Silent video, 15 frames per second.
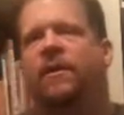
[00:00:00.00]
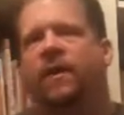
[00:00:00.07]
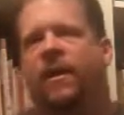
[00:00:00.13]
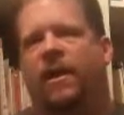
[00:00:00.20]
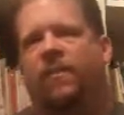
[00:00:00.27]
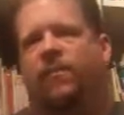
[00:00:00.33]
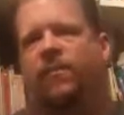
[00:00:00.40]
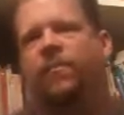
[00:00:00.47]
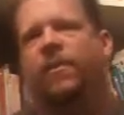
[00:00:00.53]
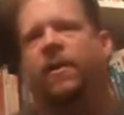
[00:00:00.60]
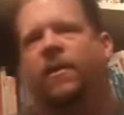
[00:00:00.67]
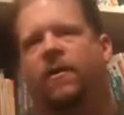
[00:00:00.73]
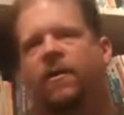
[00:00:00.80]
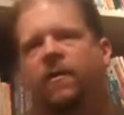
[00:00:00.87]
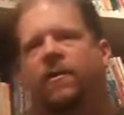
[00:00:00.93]
I
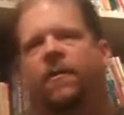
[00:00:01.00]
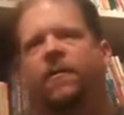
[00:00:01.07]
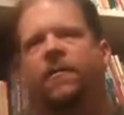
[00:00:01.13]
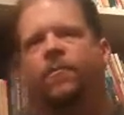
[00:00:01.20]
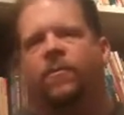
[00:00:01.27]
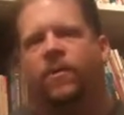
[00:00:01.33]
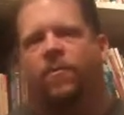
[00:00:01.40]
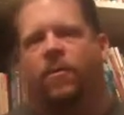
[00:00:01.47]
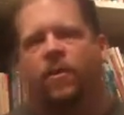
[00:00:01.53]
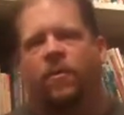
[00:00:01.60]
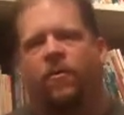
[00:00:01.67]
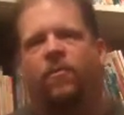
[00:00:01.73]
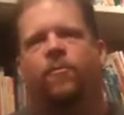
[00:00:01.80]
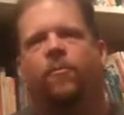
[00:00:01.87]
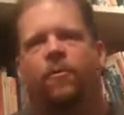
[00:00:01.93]
prepare.
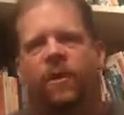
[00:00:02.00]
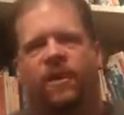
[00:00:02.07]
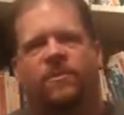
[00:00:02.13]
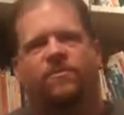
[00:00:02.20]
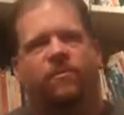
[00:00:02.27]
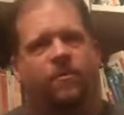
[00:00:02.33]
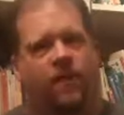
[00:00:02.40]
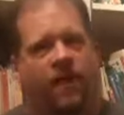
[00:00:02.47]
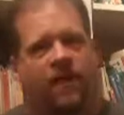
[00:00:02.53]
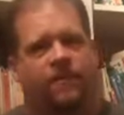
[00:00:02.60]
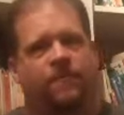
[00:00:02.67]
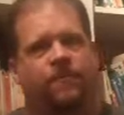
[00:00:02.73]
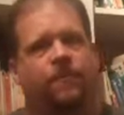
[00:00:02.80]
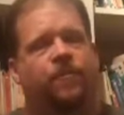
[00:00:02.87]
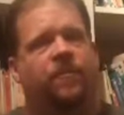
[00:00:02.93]
Paro, paras, parat.
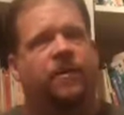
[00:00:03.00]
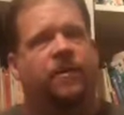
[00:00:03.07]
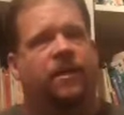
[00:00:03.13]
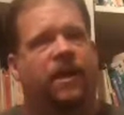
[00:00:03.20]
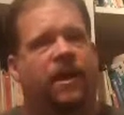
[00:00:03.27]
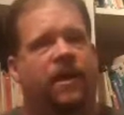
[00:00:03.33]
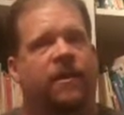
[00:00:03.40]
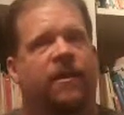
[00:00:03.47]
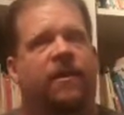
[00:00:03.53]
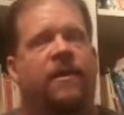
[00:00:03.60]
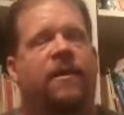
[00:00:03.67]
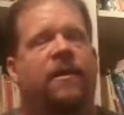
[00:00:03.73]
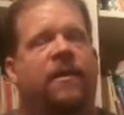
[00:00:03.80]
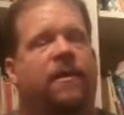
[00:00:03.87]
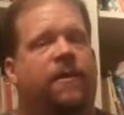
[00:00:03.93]
Okay?
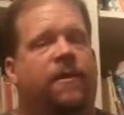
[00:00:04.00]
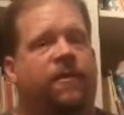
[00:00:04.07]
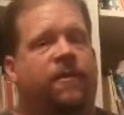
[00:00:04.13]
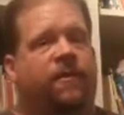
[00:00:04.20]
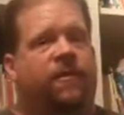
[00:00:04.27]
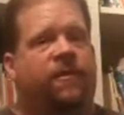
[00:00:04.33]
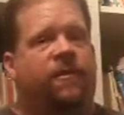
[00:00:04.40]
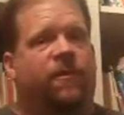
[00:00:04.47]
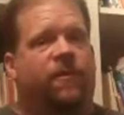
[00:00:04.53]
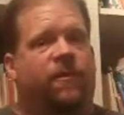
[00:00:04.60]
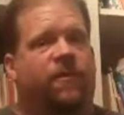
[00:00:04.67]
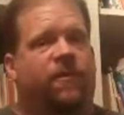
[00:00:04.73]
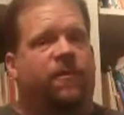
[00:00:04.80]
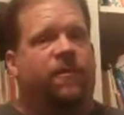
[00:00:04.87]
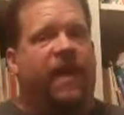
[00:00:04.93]

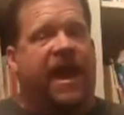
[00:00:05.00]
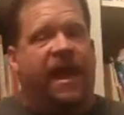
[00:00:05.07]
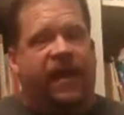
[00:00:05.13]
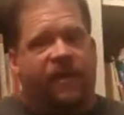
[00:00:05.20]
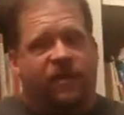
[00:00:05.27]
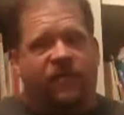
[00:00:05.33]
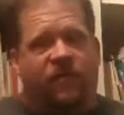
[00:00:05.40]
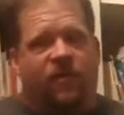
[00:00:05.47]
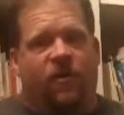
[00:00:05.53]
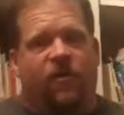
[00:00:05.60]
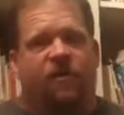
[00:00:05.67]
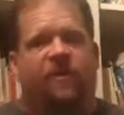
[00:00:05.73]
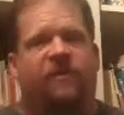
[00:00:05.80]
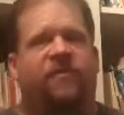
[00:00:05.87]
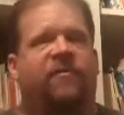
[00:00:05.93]
That is
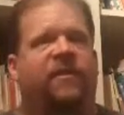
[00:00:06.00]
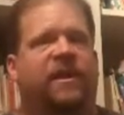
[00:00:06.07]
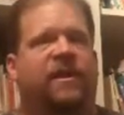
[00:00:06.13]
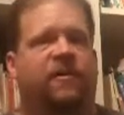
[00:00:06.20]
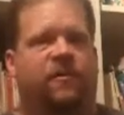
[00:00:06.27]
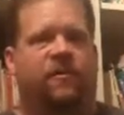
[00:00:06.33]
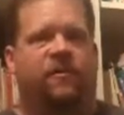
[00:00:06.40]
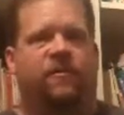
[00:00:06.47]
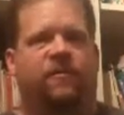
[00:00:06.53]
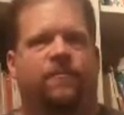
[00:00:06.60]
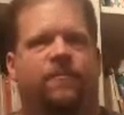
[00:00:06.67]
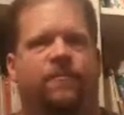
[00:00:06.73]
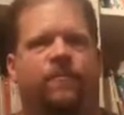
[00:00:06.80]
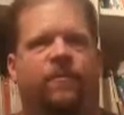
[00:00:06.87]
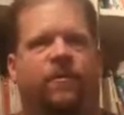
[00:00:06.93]
all in the singular.
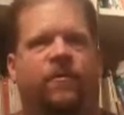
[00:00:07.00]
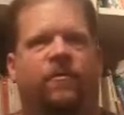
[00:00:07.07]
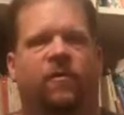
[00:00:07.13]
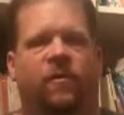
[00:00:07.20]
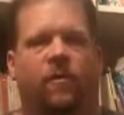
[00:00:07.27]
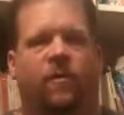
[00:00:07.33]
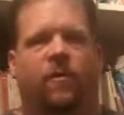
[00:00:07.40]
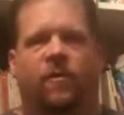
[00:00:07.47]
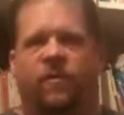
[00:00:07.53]
So